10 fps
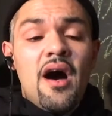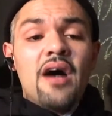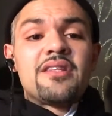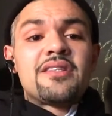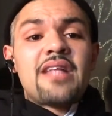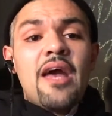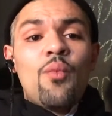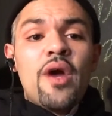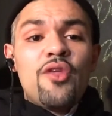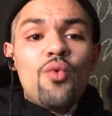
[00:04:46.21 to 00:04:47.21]

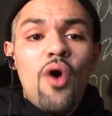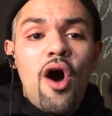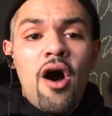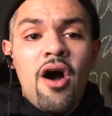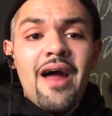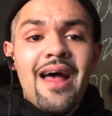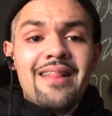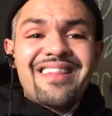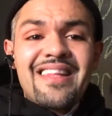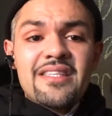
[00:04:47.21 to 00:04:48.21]
Understand where you are
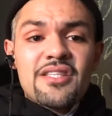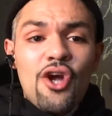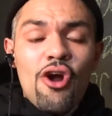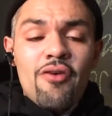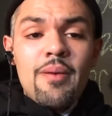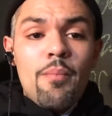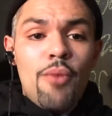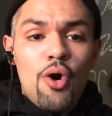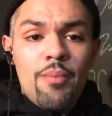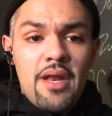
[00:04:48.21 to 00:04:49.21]
at this current
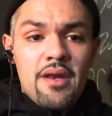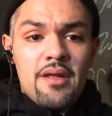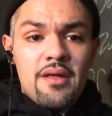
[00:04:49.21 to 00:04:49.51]
moment